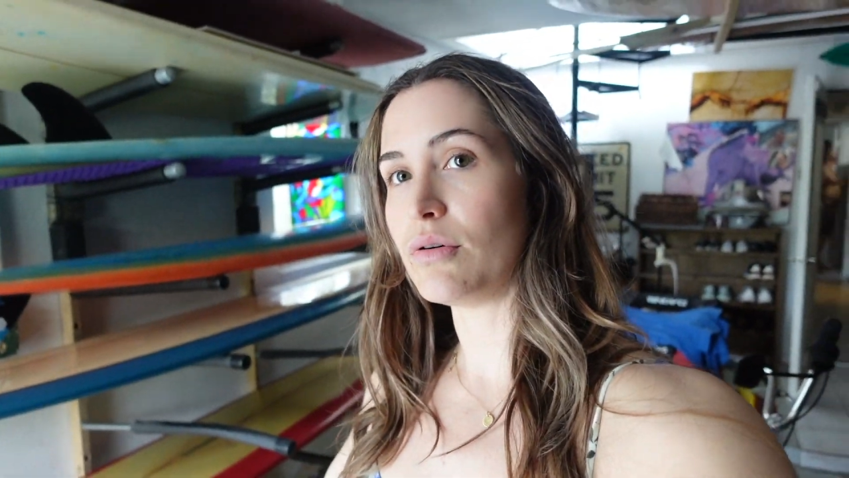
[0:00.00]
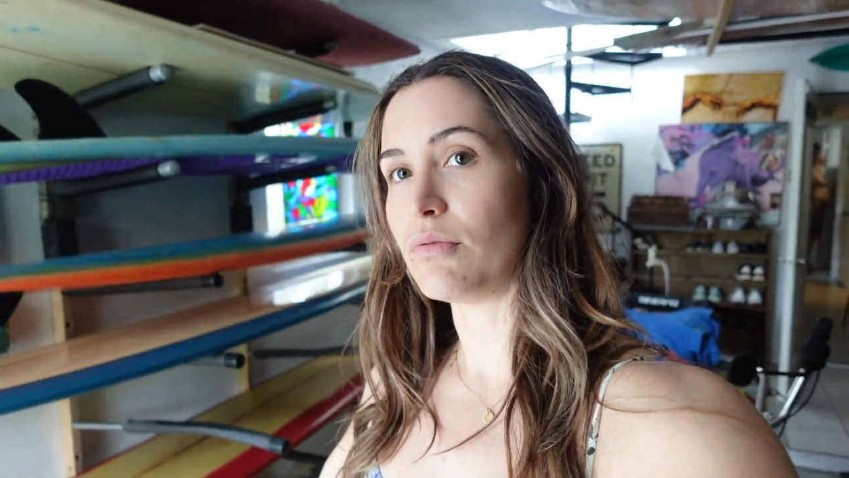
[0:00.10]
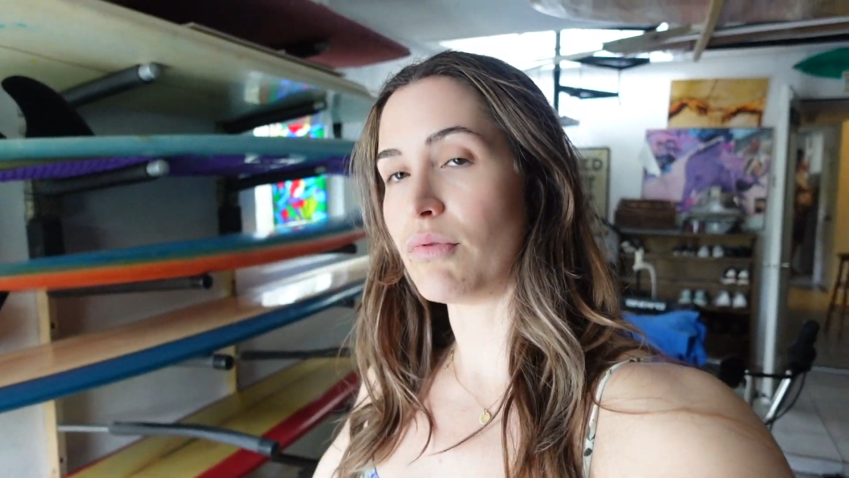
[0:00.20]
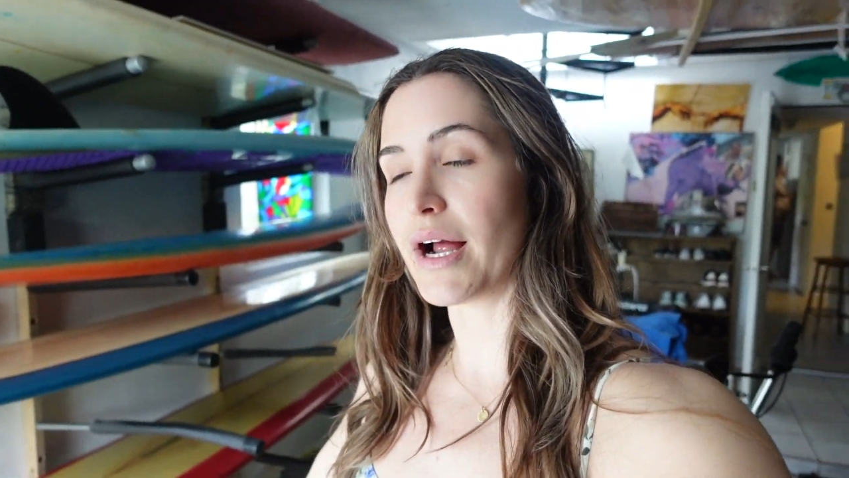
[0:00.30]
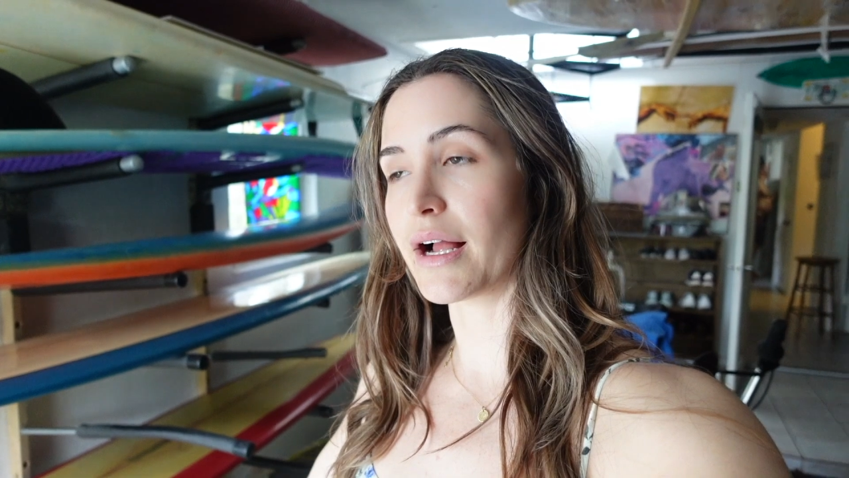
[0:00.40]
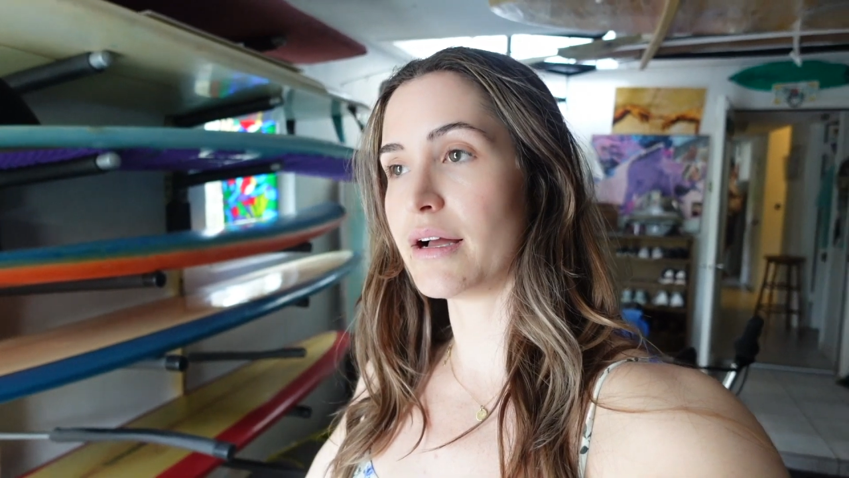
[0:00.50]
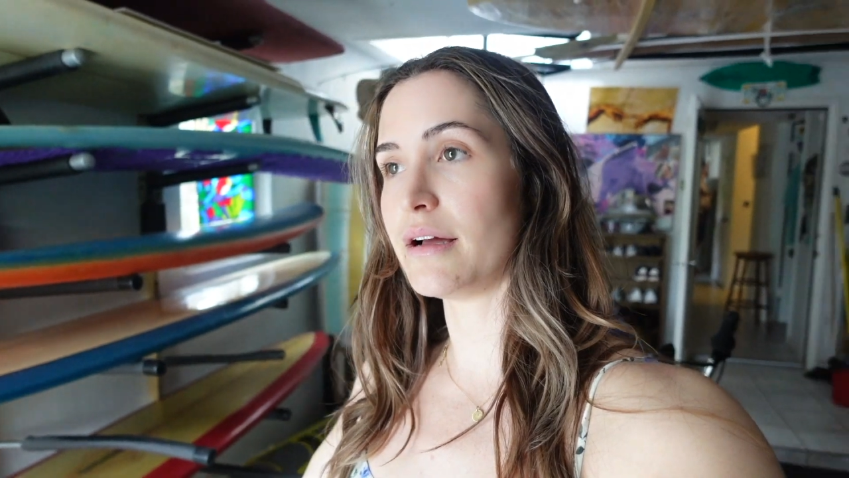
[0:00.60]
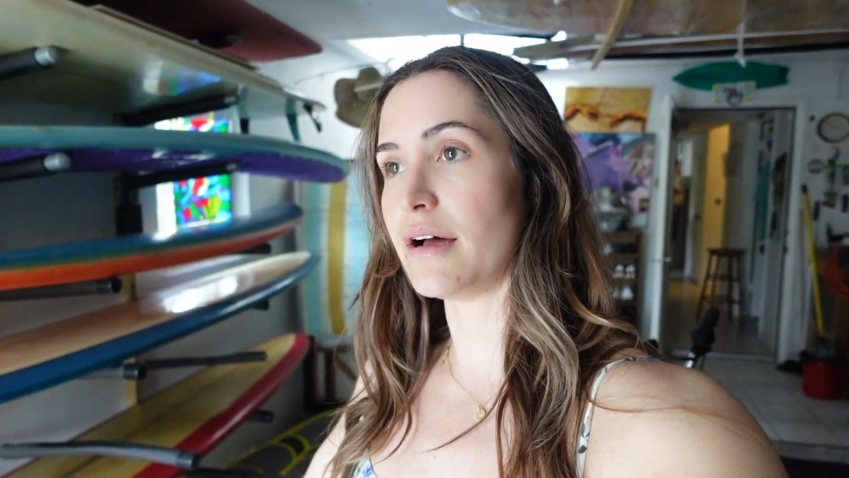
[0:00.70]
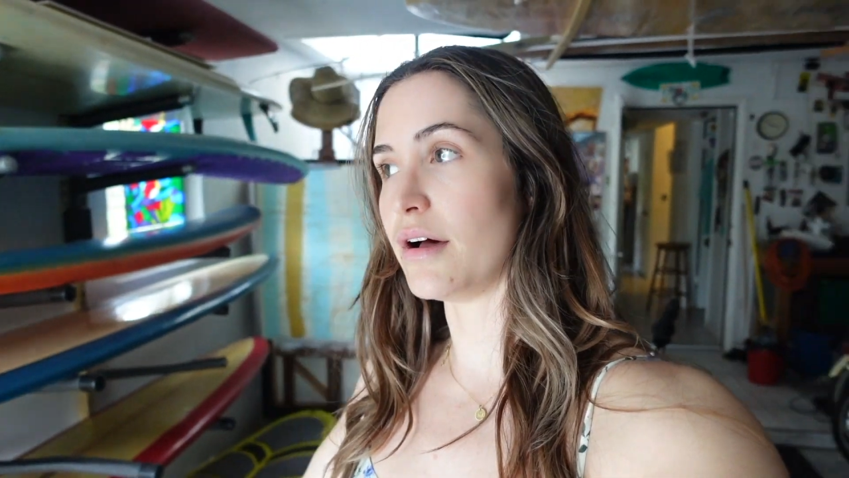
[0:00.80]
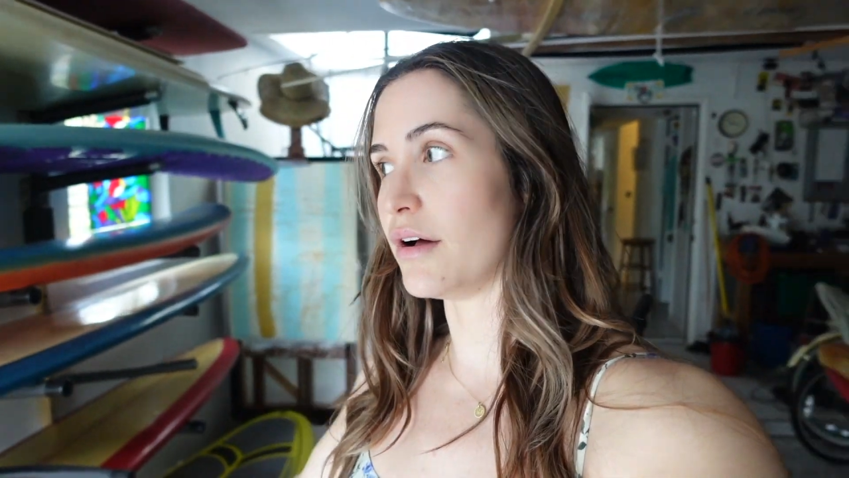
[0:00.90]

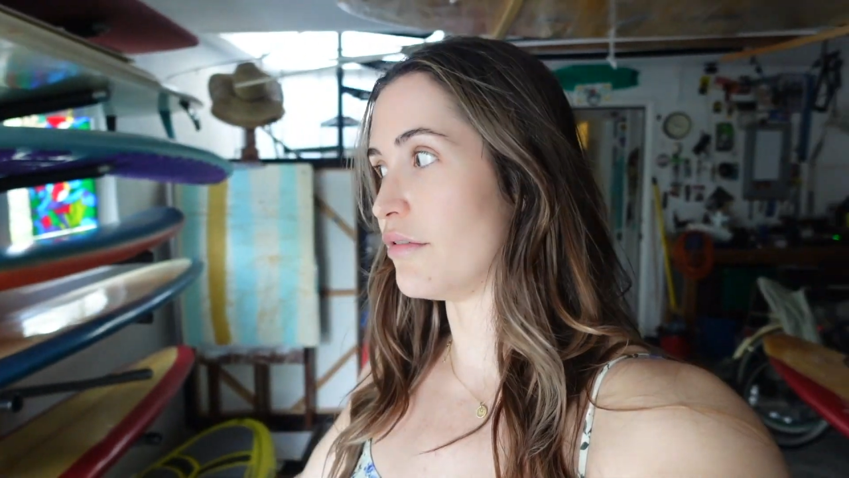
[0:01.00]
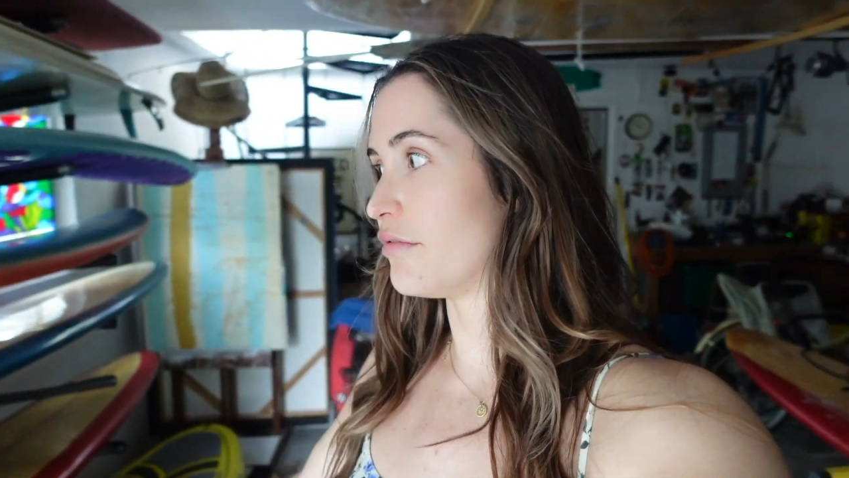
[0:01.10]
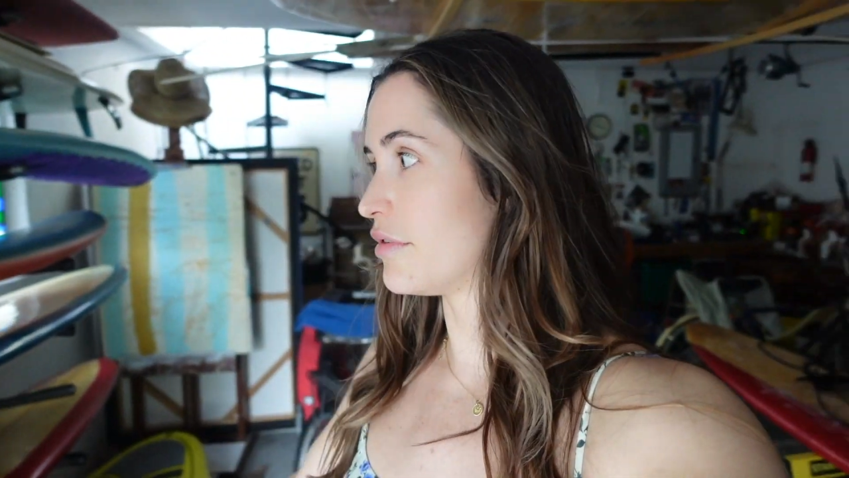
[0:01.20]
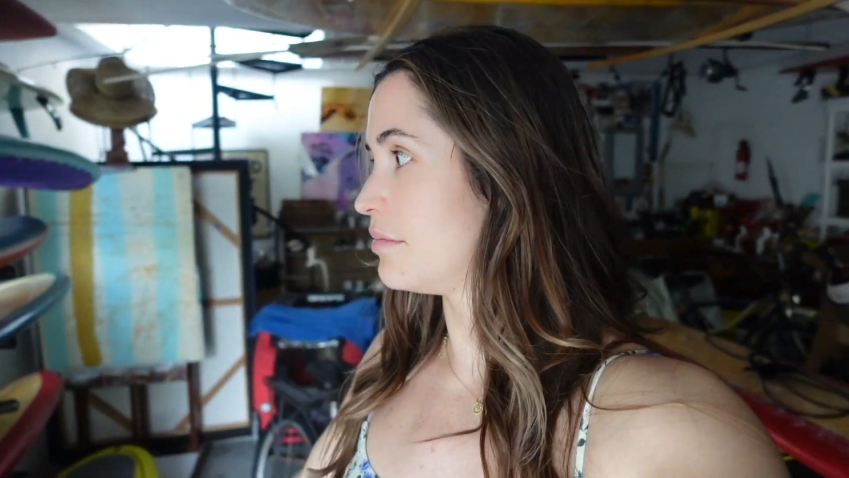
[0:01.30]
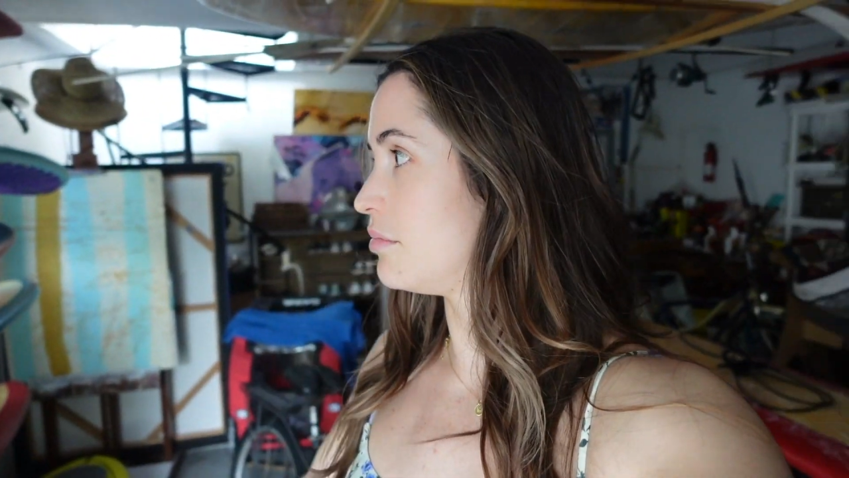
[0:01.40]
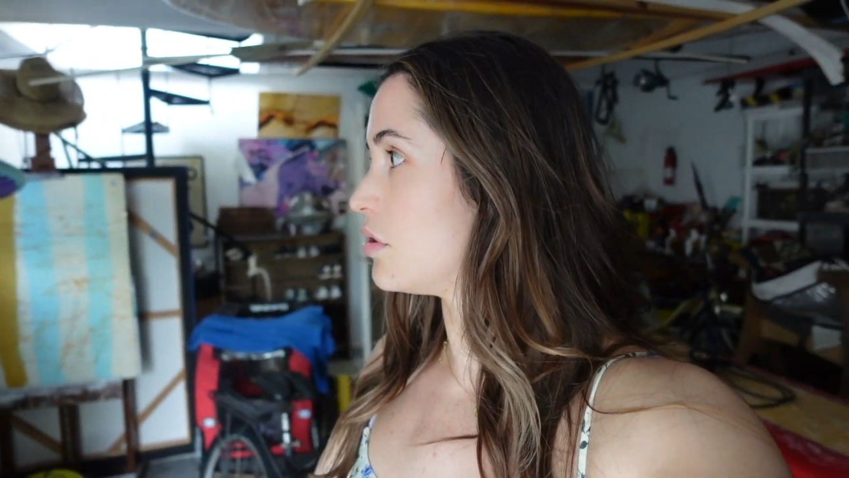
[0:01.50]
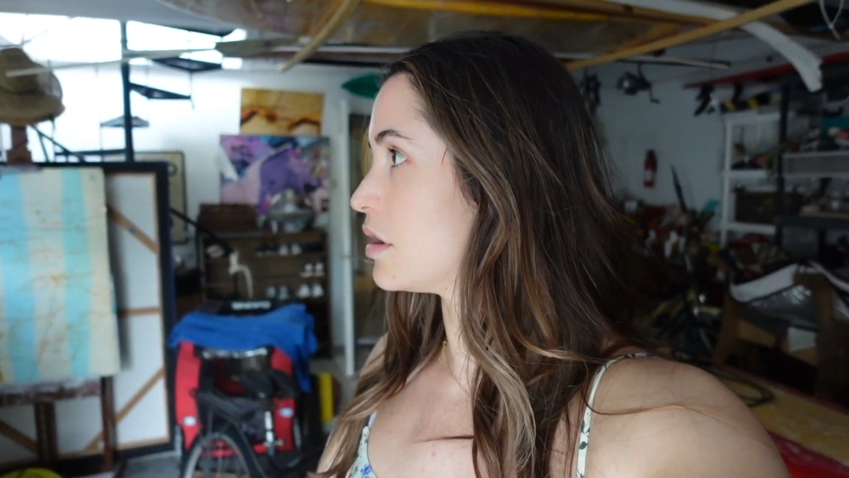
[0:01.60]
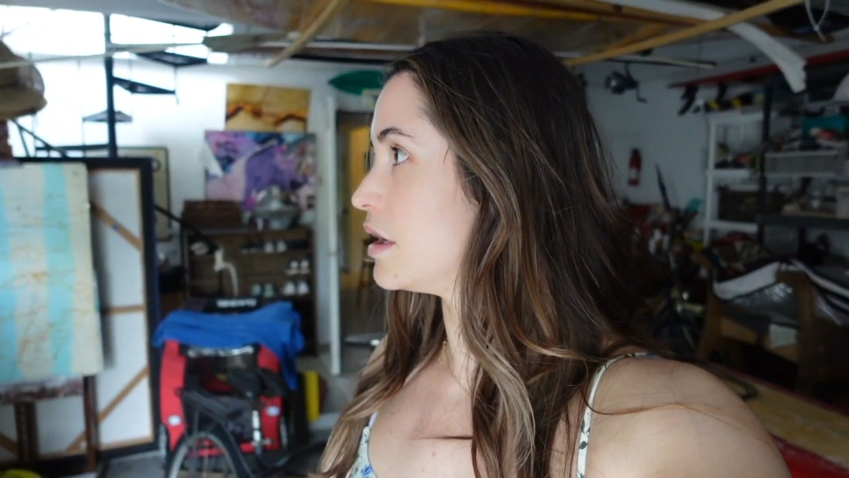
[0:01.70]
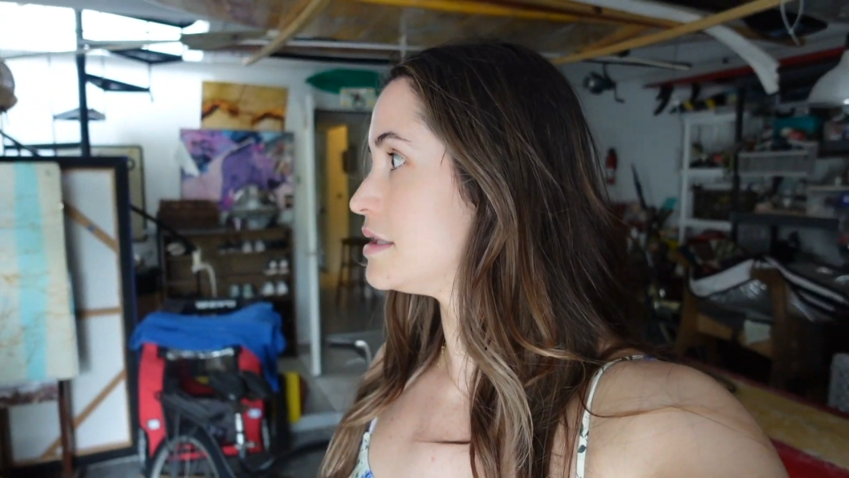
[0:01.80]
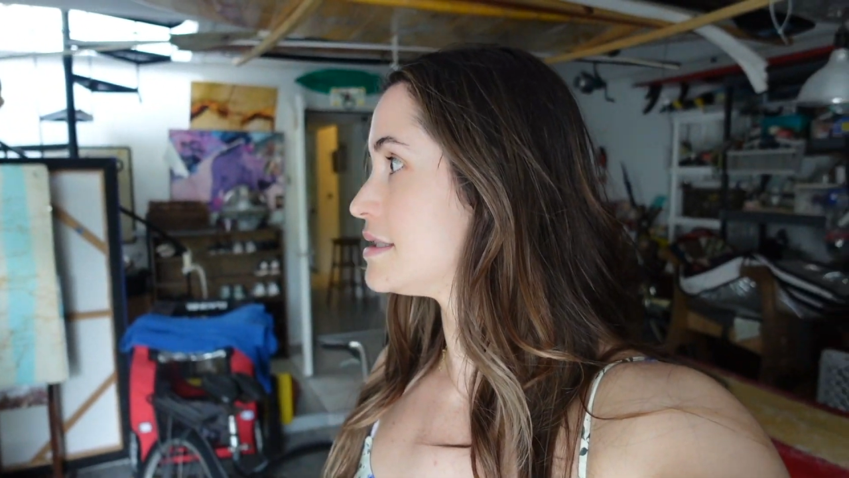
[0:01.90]
rack of
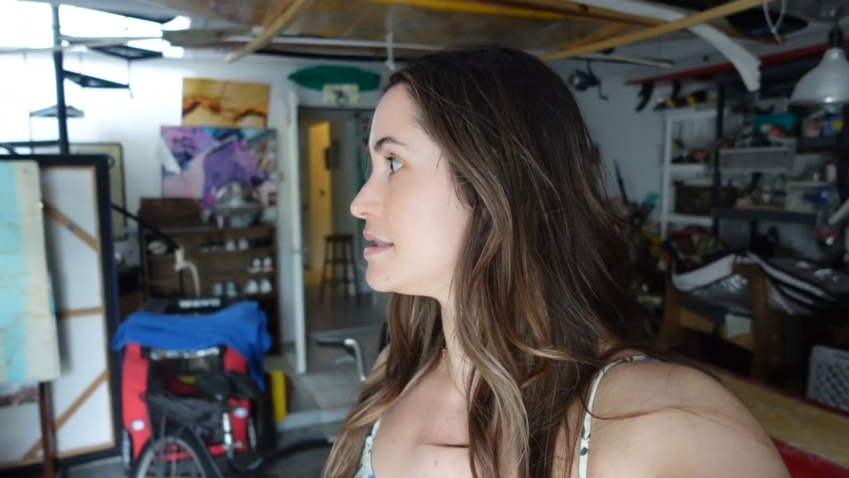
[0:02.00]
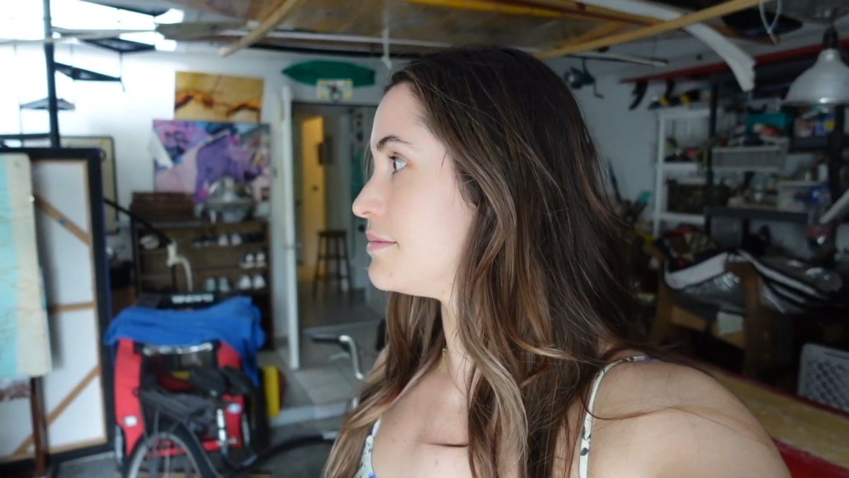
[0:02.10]
boards.